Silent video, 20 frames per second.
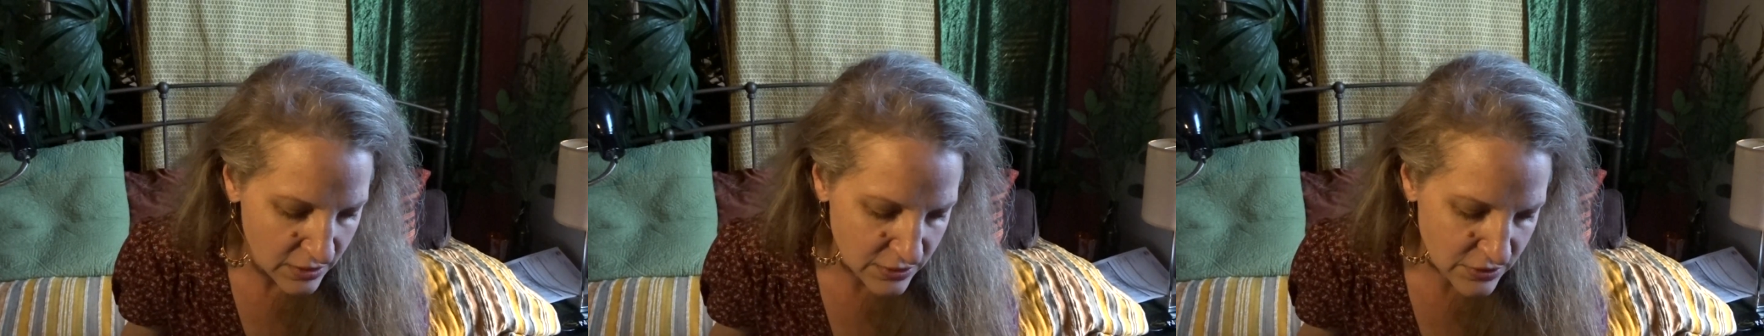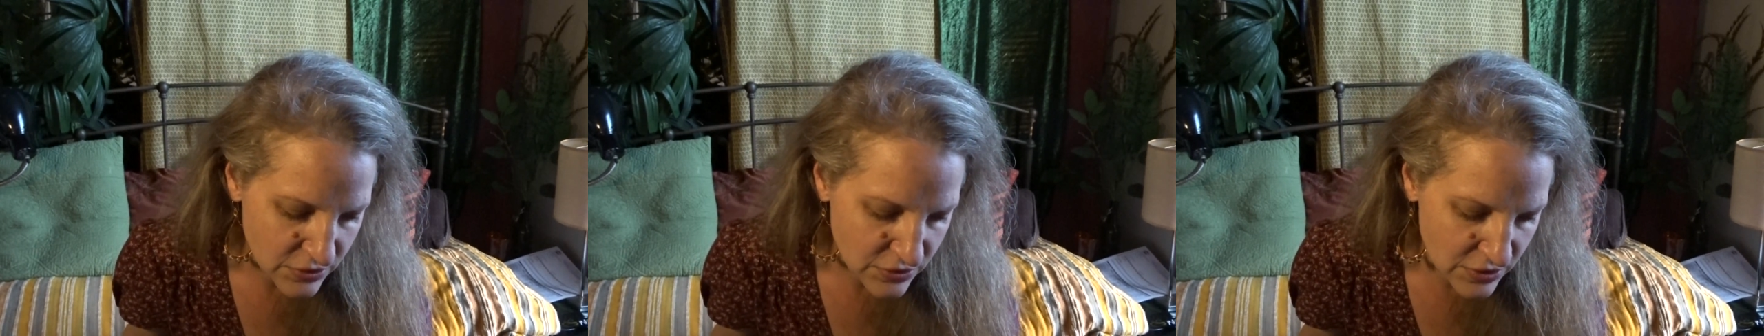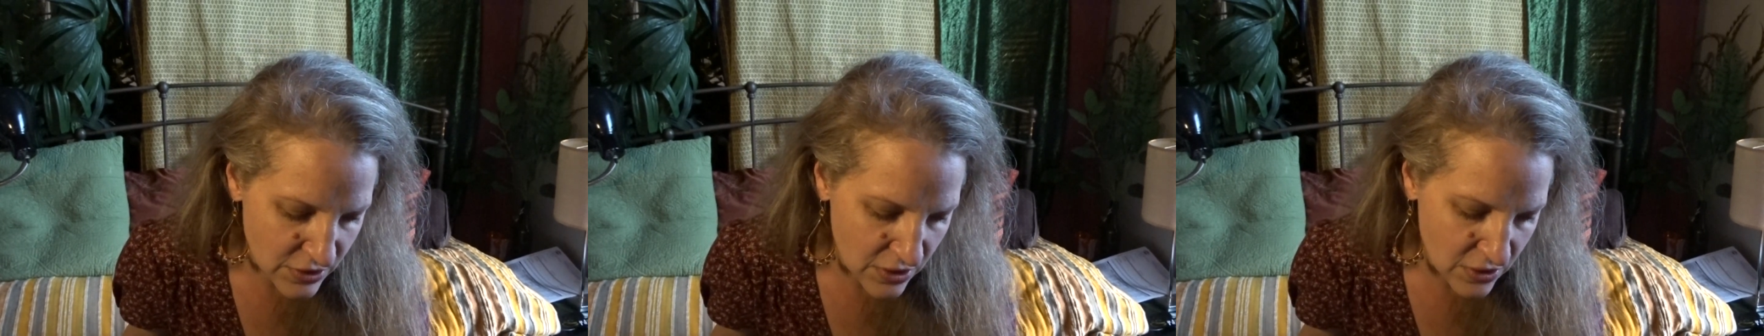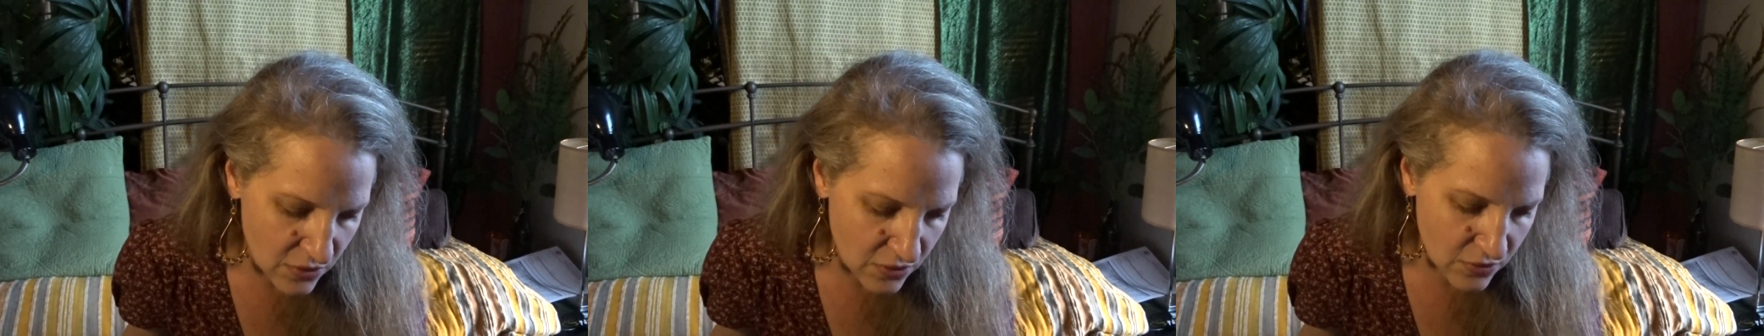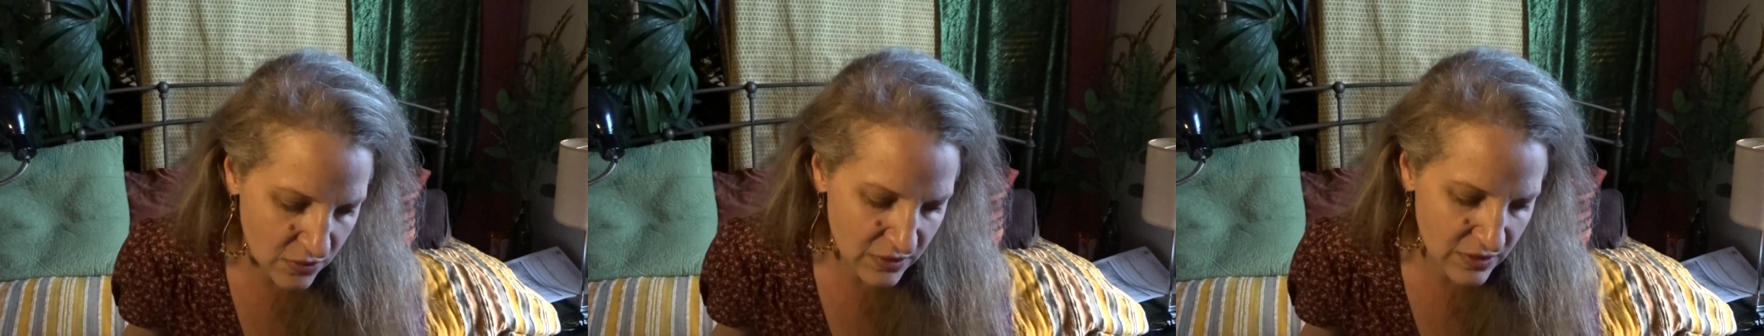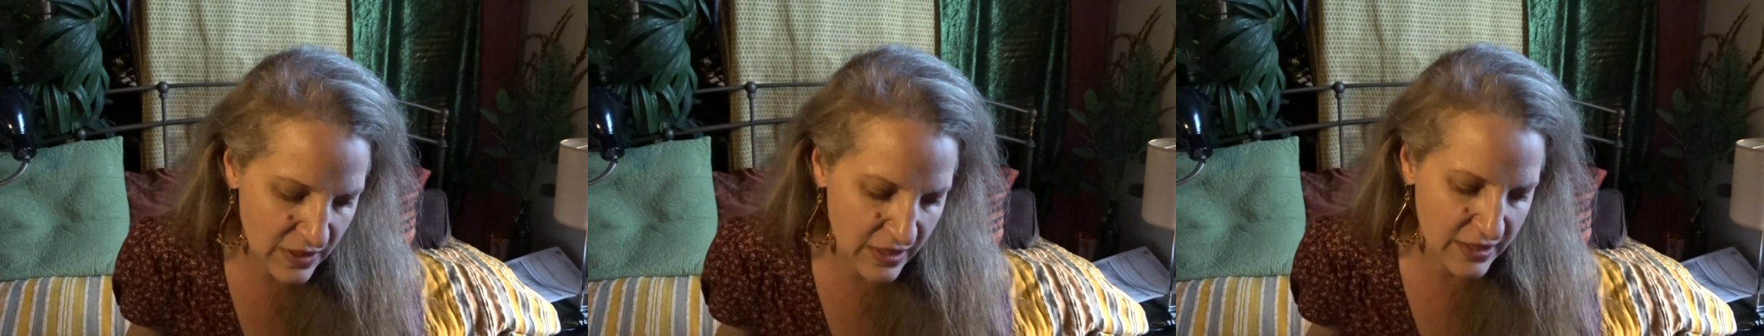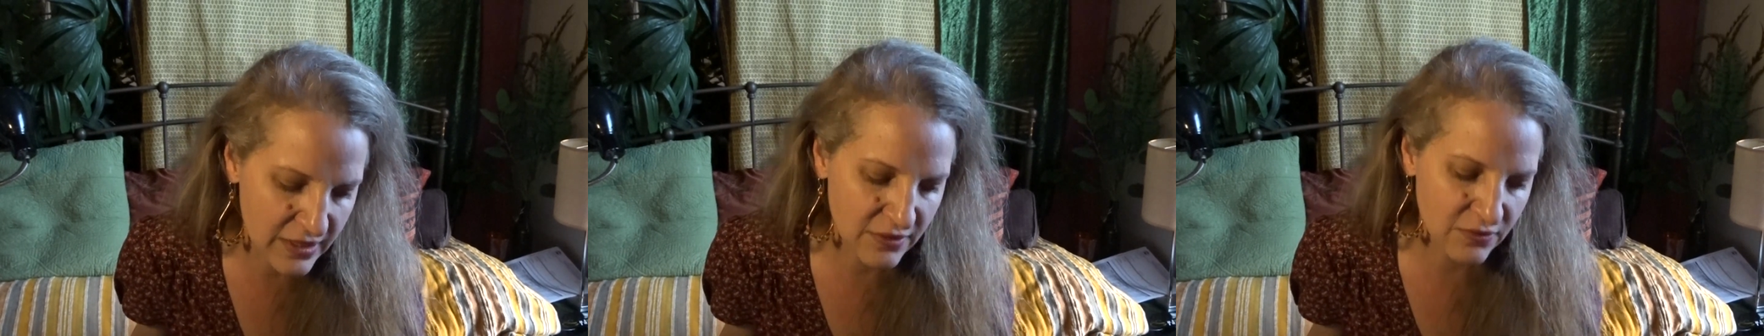So,
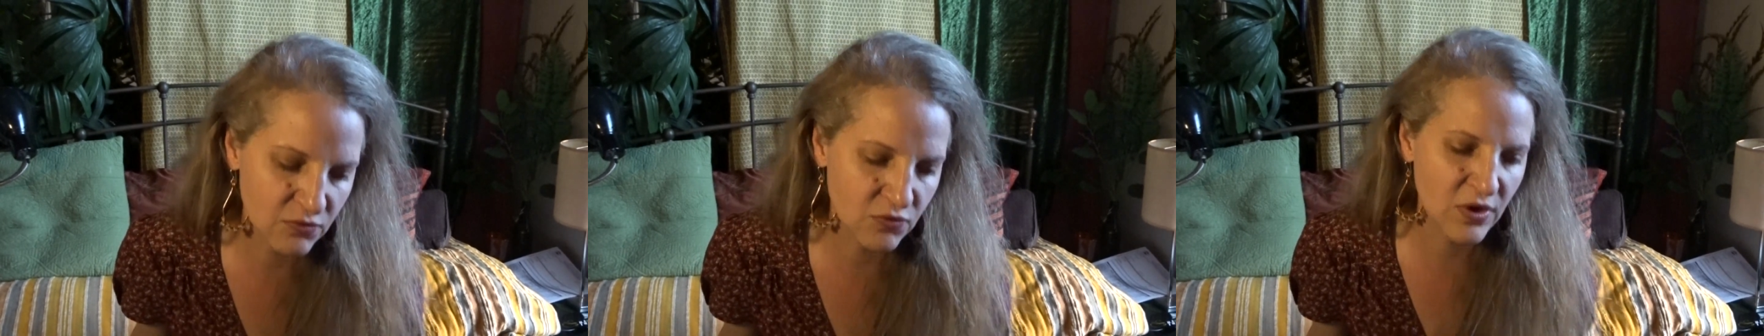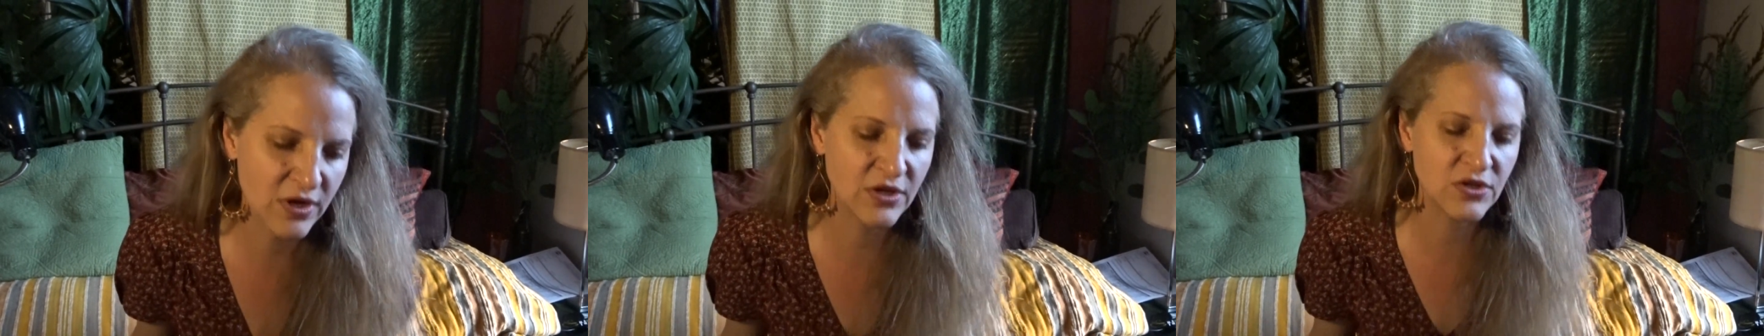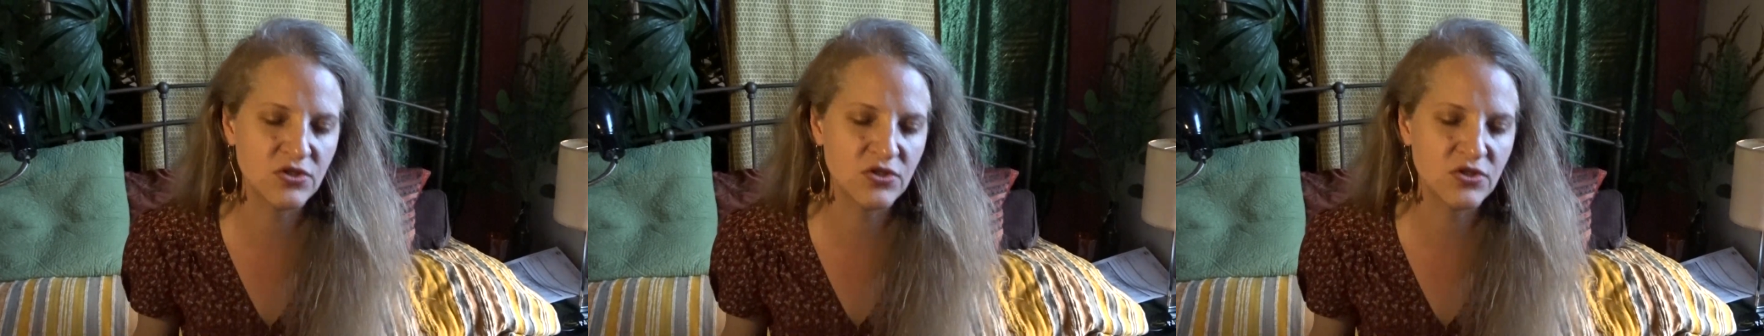like, what